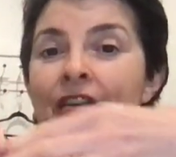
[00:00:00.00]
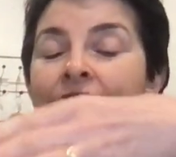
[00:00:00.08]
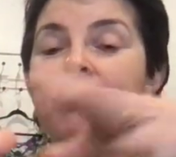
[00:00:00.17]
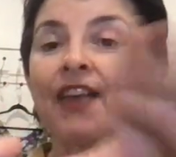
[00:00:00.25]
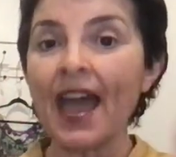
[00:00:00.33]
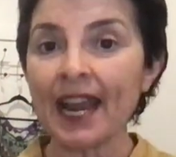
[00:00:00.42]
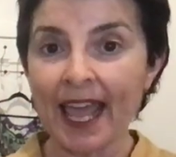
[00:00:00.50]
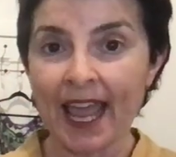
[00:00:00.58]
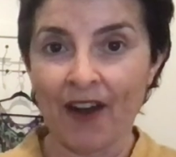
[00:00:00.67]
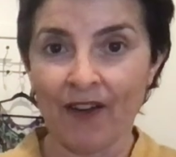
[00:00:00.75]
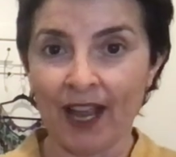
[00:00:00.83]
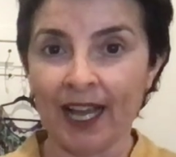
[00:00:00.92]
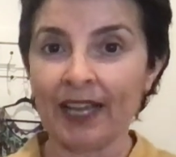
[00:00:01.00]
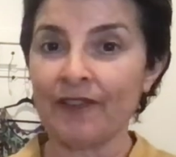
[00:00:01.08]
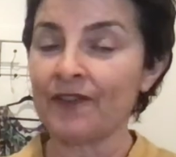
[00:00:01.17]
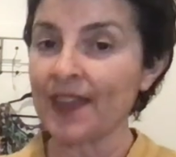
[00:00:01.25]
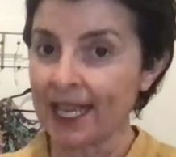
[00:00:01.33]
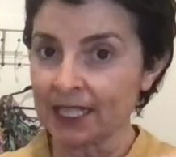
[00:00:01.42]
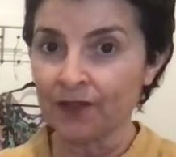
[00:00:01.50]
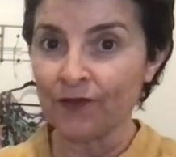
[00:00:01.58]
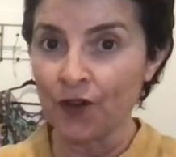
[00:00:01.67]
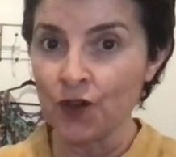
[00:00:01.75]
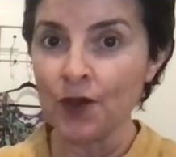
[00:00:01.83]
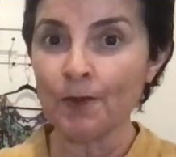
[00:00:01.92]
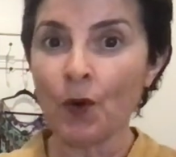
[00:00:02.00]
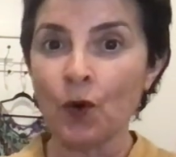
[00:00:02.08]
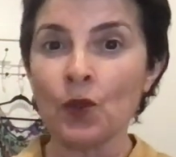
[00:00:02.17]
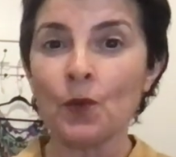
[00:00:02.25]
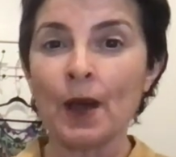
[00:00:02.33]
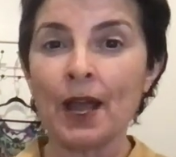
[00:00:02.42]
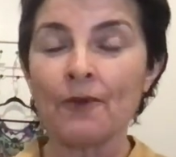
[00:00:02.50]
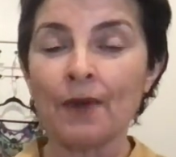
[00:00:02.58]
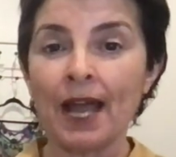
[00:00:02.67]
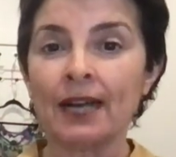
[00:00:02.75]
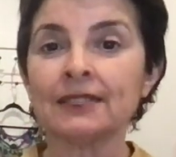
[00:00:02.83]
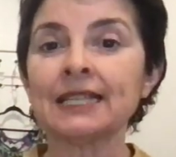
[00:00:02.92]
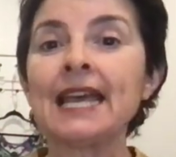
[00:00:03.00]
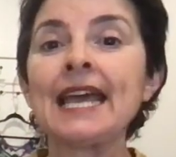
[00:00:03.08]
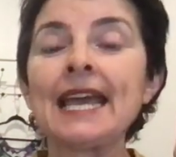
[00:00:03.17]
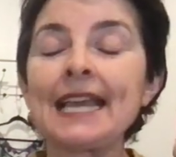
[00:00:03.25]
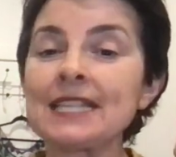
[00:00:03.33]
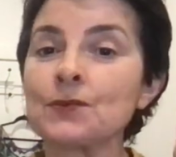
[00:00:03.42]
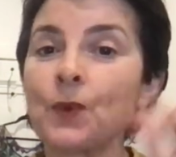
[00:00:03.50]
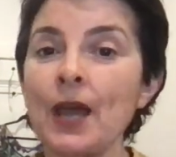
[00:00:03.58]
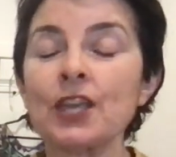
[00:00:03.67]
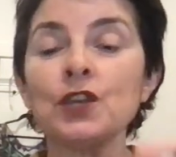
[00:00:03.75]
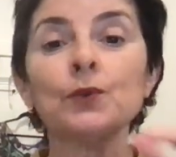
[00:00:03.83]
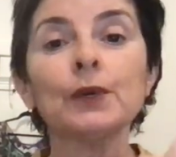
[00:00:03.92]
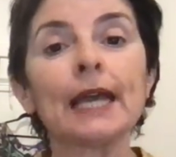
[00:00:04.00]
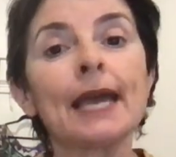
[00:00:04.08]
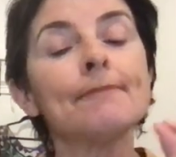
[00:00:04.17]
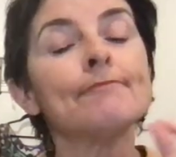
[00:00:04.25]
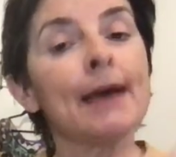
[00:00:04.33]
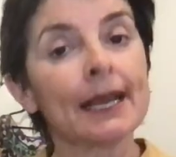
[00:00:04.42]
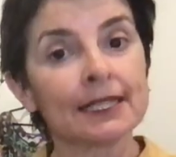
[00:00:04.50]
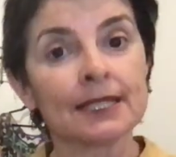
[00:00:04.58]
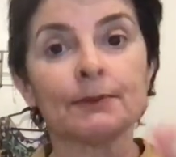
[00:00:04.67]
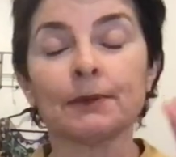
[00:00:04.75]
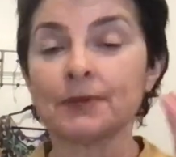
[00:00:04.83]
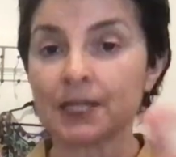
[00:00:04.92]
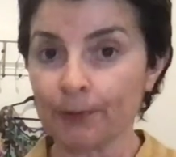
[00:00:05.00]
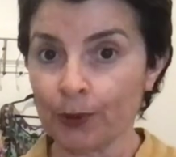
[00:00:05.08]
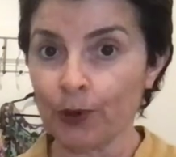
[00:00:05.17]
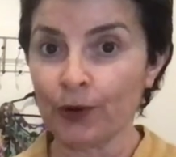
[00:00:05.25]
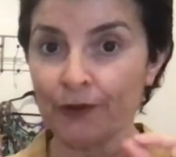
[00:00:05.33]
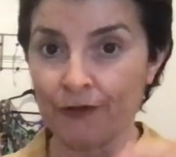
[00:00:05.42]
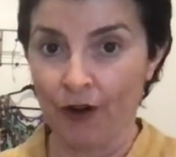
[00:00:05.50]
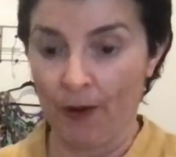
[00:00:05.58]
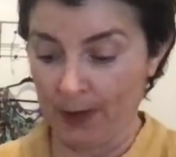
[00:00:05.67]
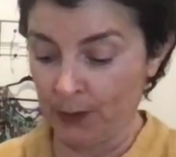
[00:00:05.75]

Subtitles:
That area, if that's firm all the way around, is where you will get maximum support from.